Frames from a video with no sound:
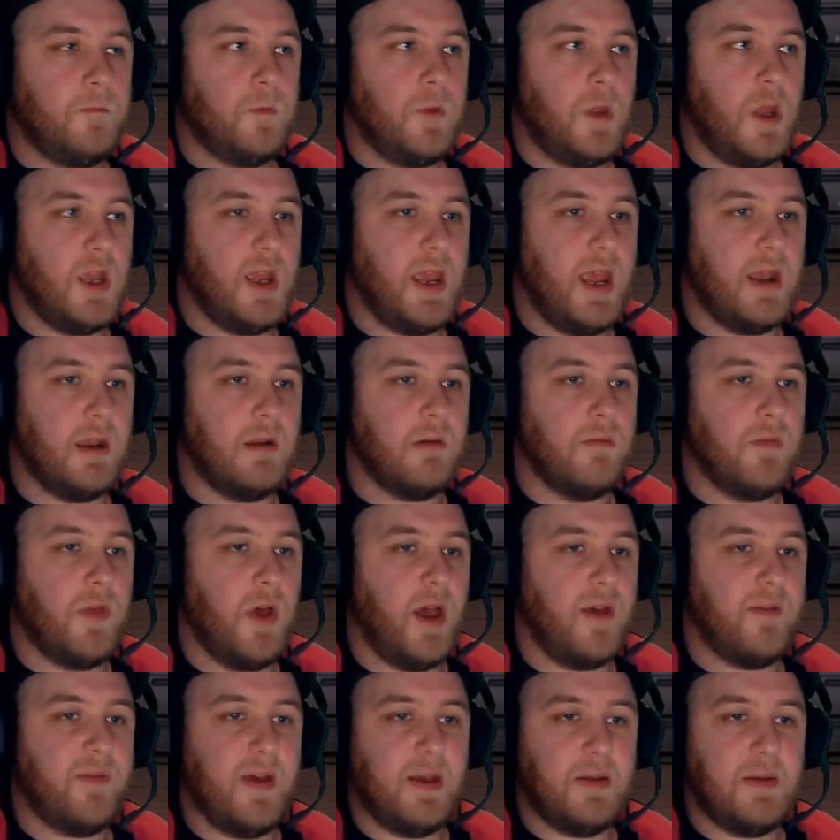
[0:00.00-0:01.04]
Again, that
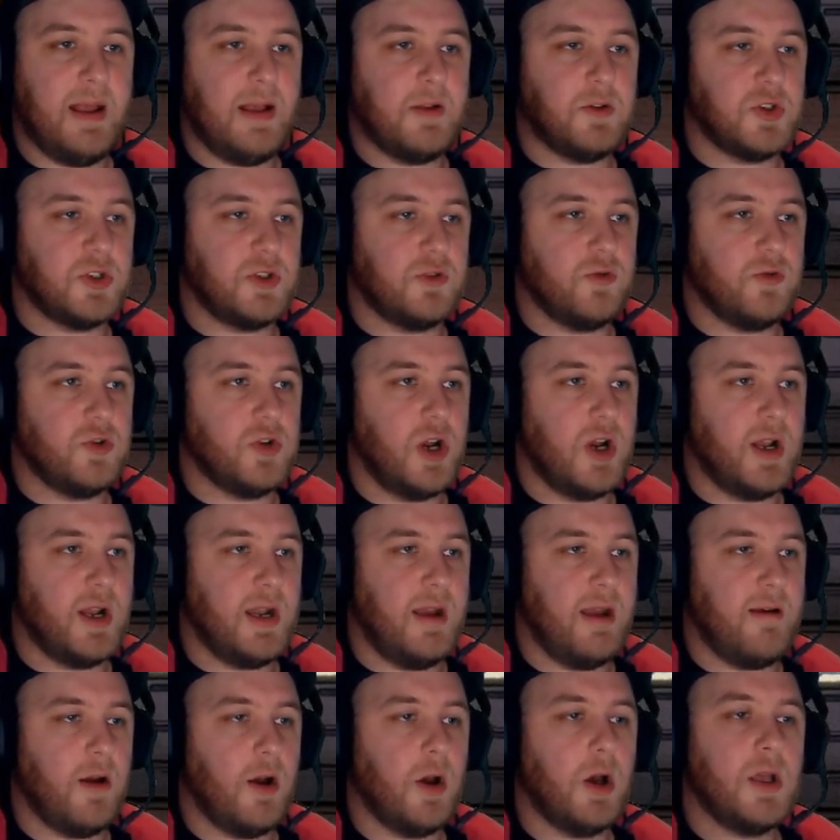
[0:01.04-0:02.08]
I found out just through trial and
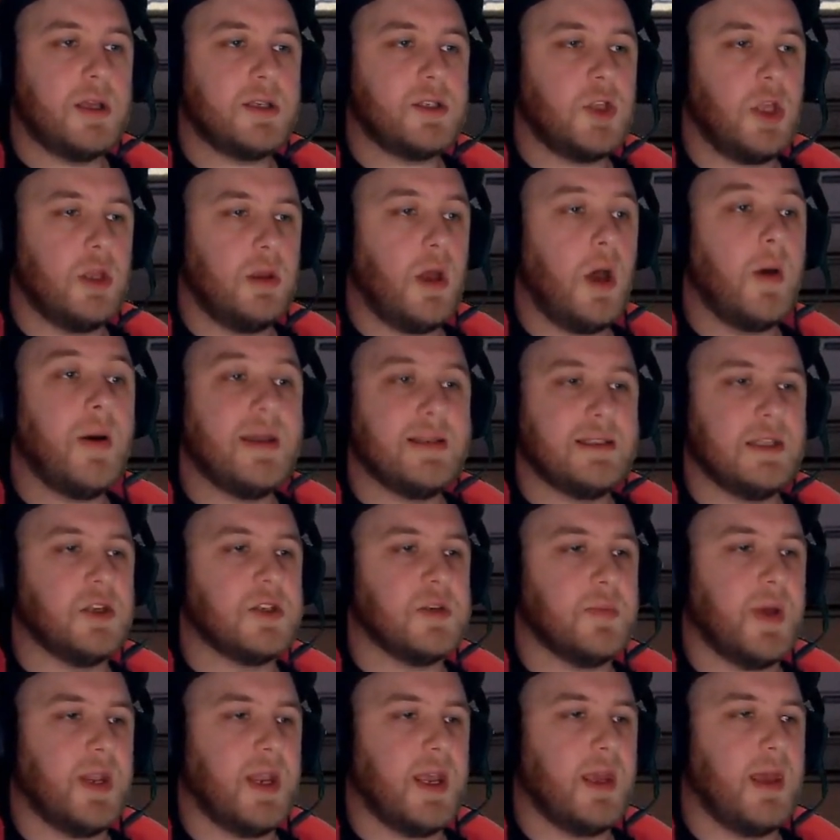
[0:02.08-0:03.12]
error. Oh, it is loads
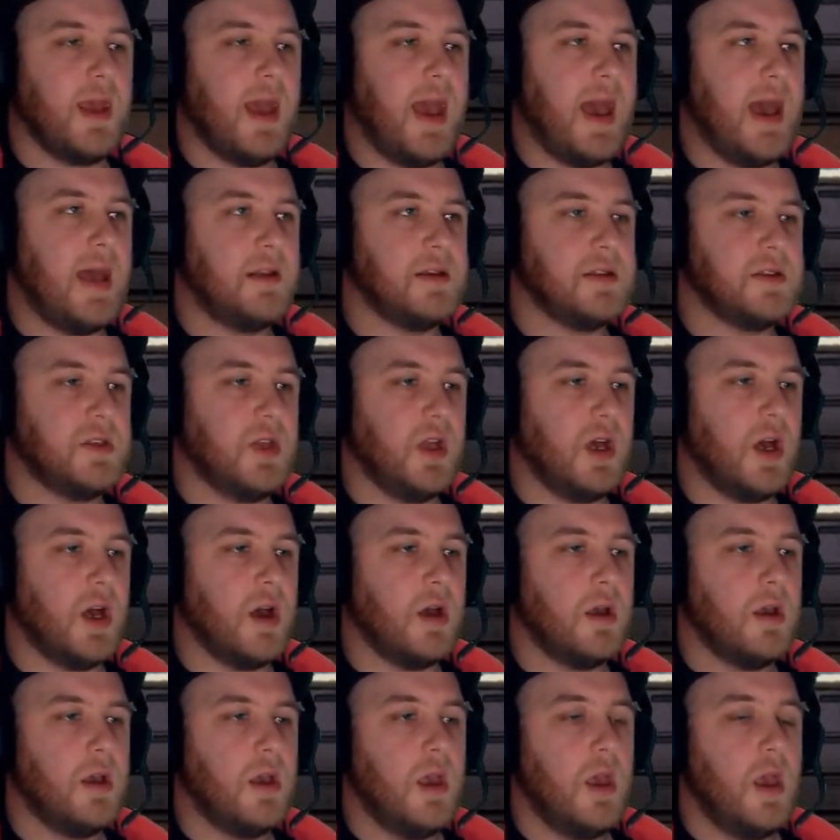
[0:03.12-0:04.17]
of money. And a star.
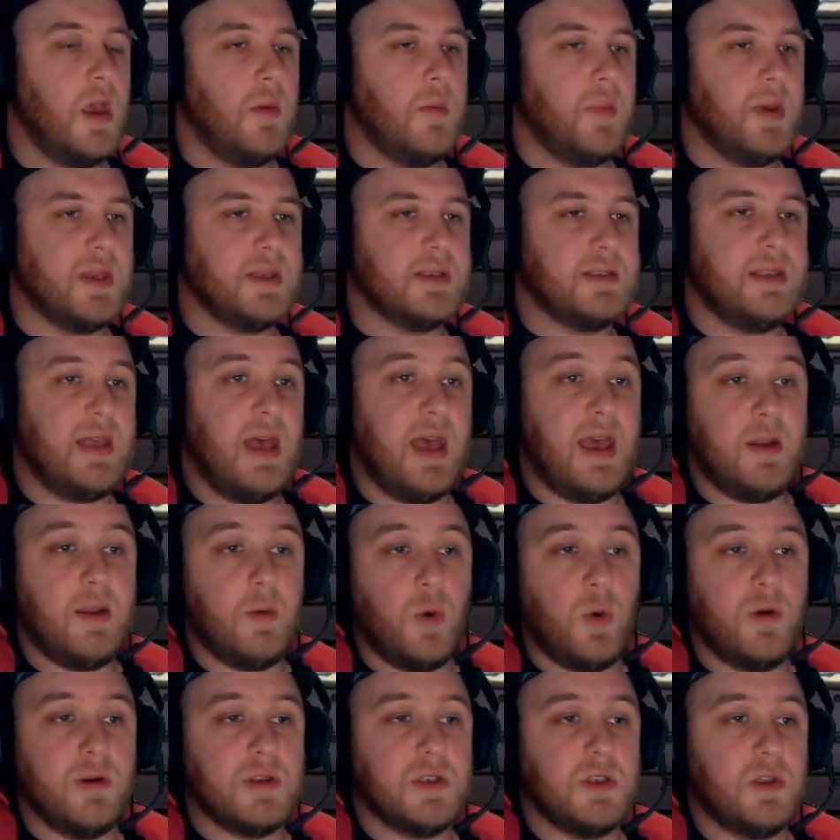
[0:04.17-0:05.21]
Because then
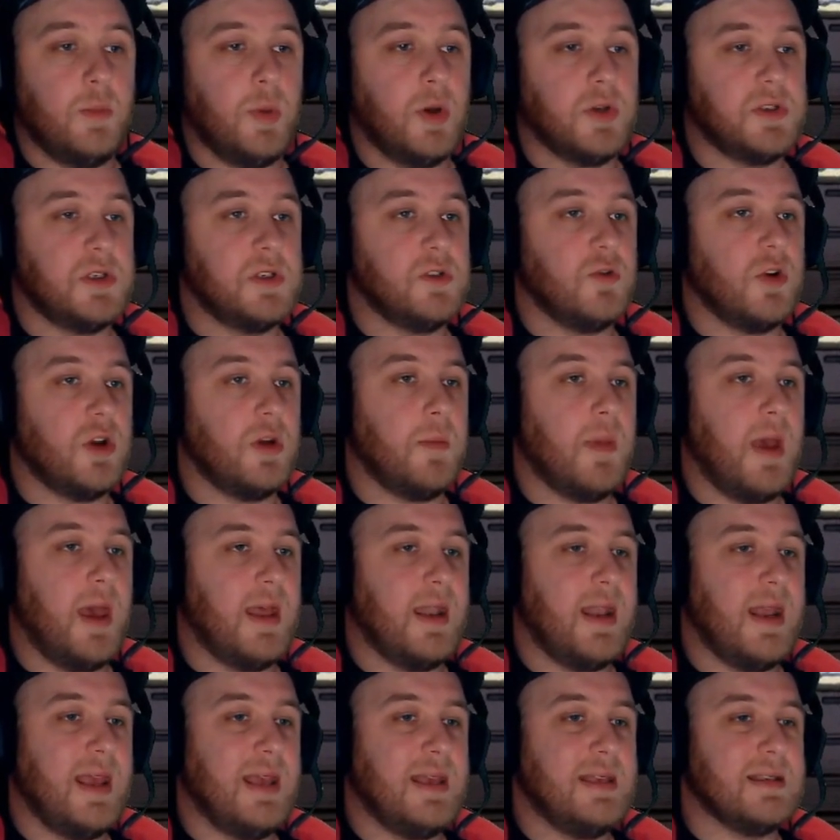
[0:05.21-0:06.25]
we're into the boss's room,
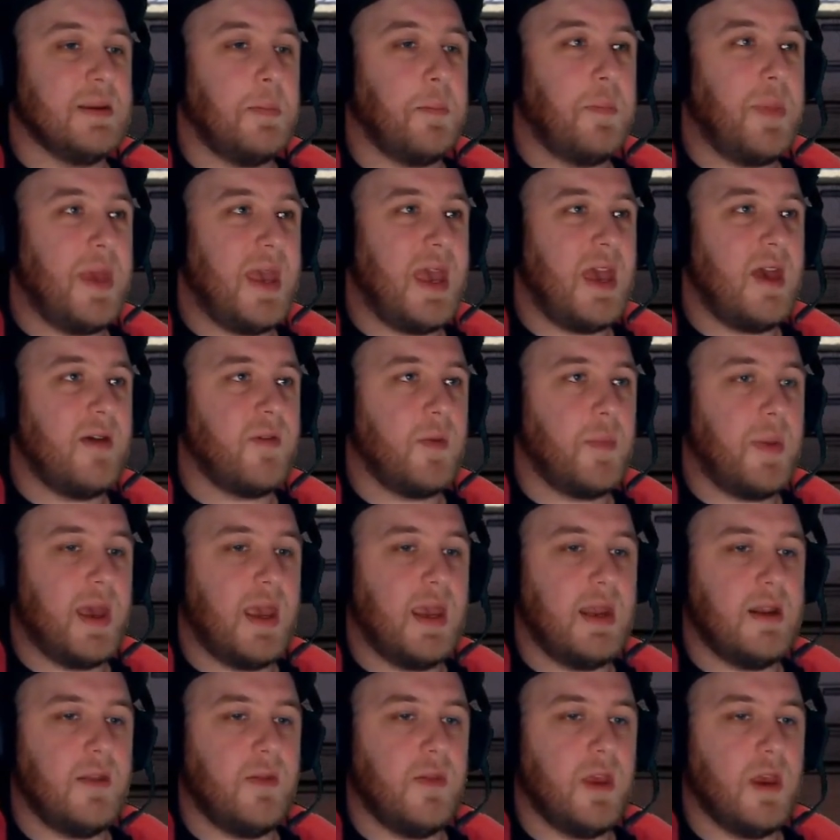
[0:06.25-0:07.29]
and he's a bit of a
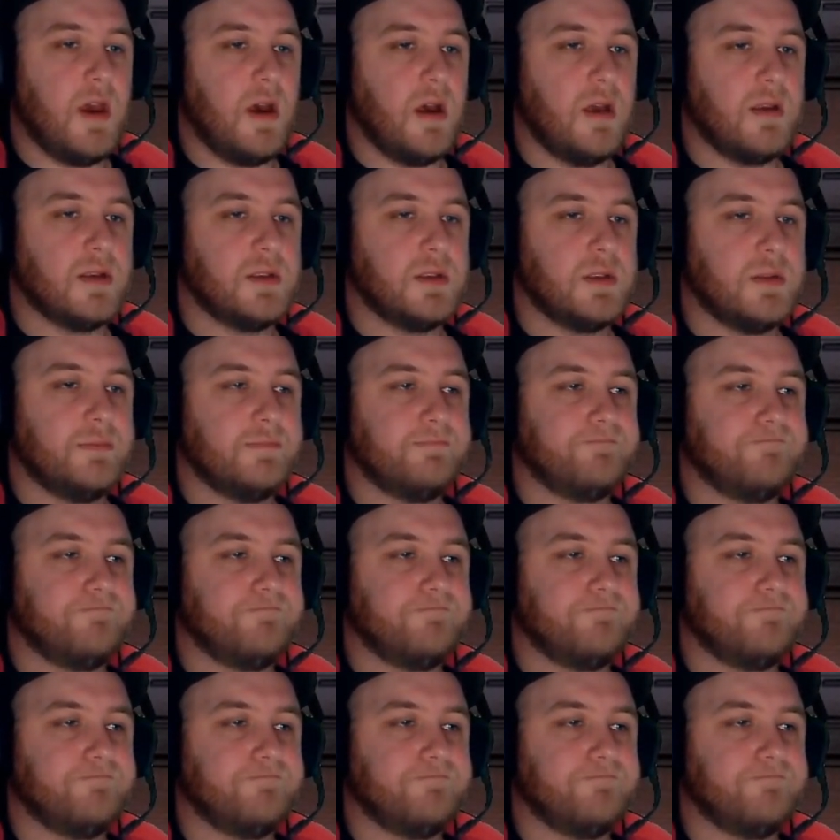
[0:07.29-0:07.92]
pain in the ass.